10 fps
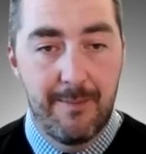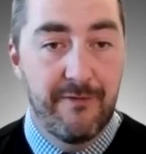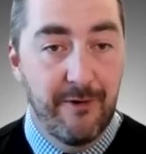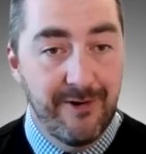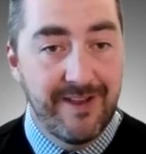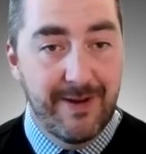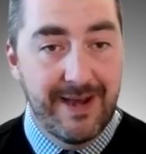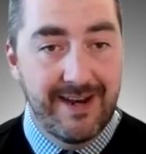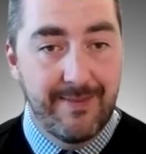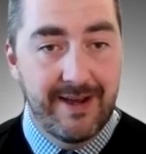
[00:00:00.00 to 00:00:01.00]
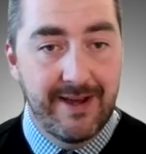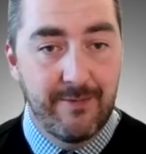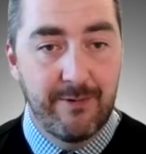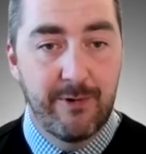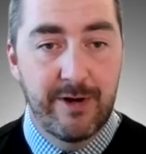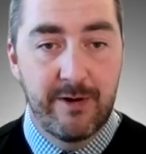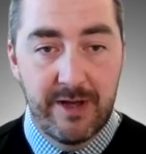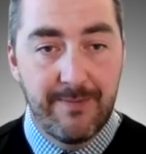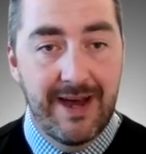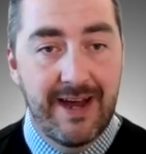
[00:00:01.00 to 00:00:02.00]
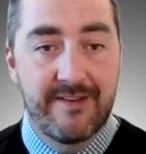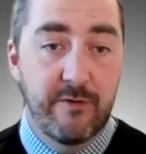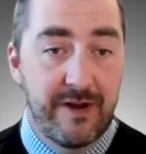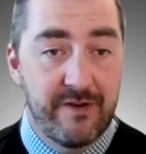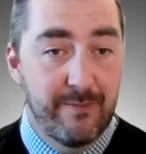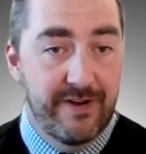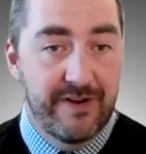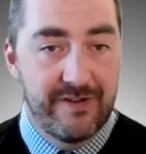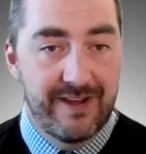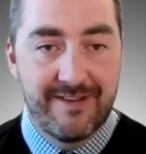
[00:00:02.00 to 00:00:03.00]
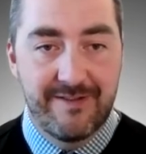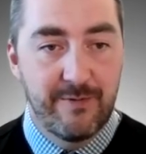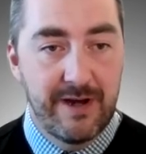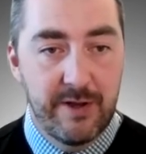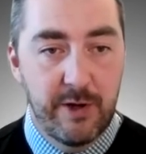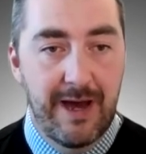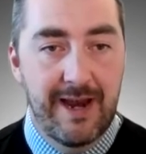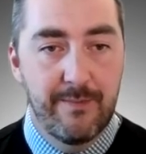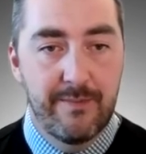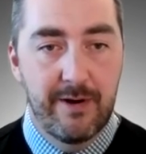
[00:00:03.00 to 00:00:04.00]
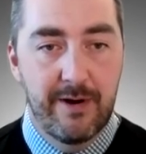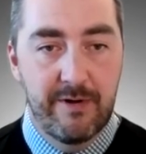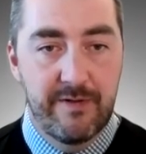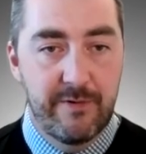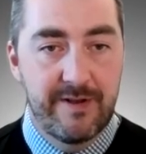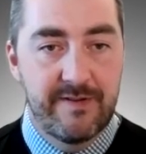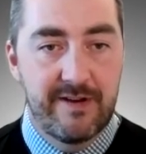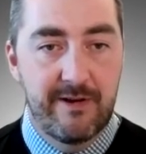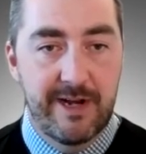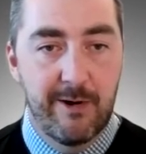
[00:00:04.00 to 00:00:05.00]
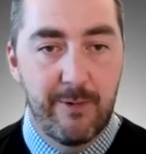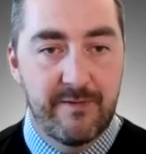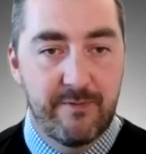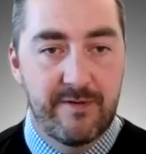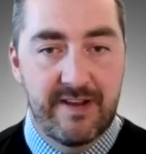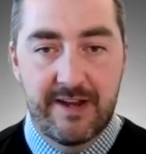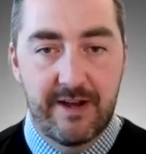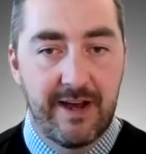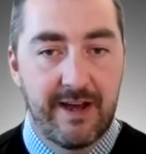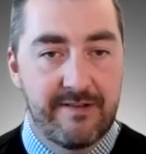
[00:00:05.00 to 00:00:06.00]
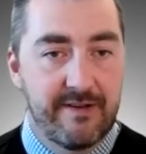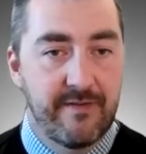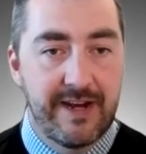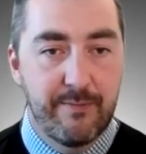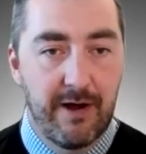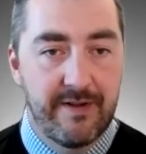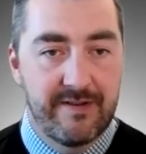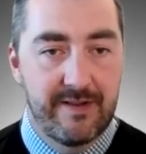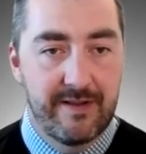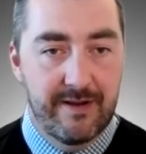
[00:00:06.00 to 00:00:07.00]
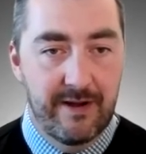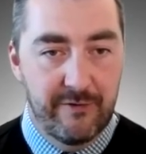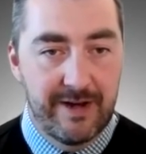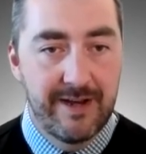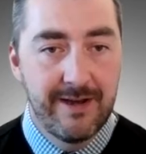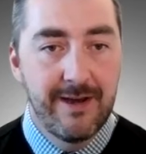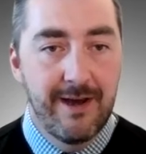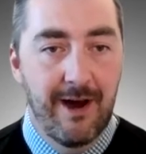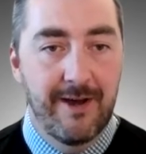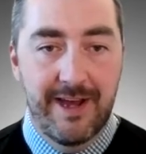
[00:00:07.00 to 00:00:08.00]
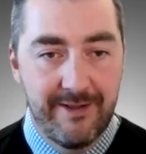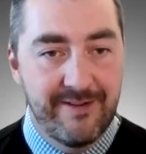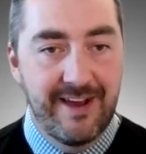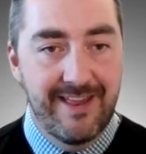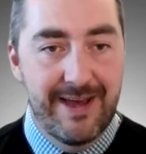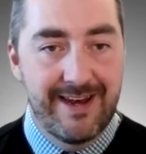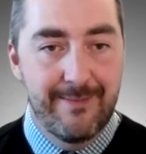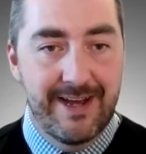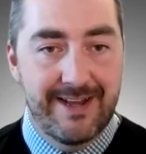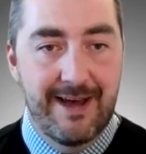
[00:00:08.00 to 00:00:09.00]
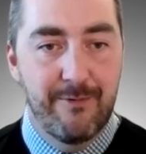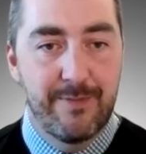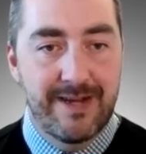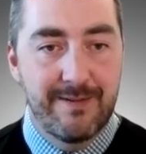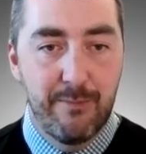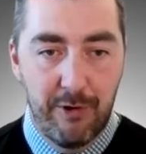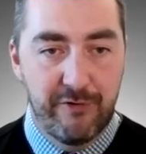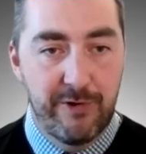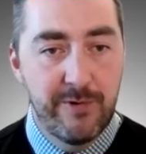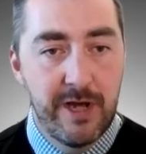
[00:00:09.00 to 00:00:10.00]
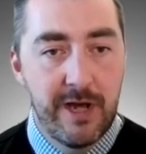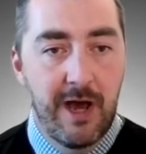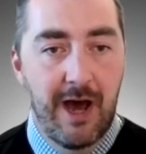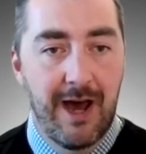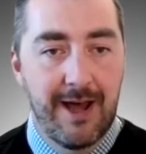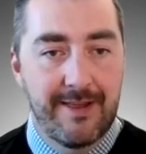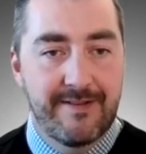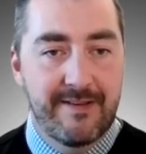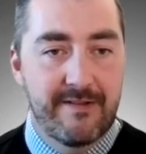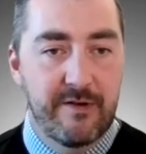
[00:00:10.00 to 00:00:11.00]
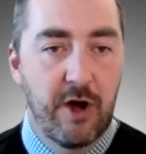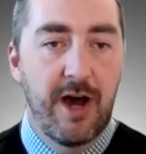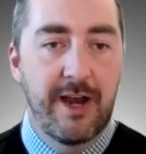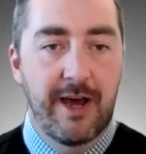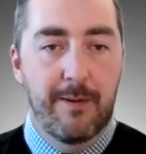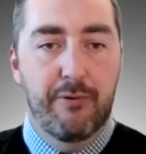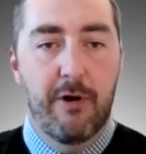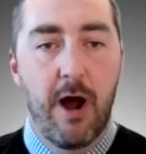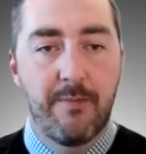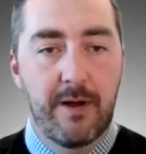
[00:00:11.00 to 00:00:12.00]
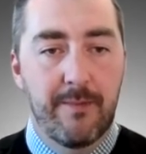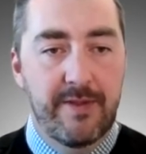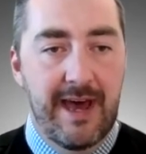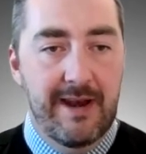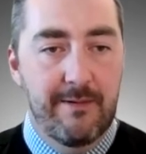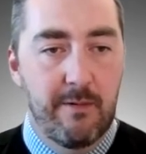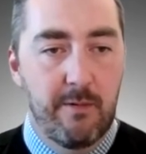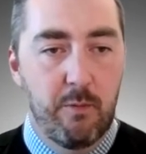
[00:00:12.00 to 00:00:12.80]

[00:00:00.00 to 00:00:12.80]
before this pandemic, we were in a really bad situation provincially, as you well know, Adam, with food insecurity. Our rates were the second highest of any province in the country. On the other side of the pandemic, that will be more true. This is not a problem that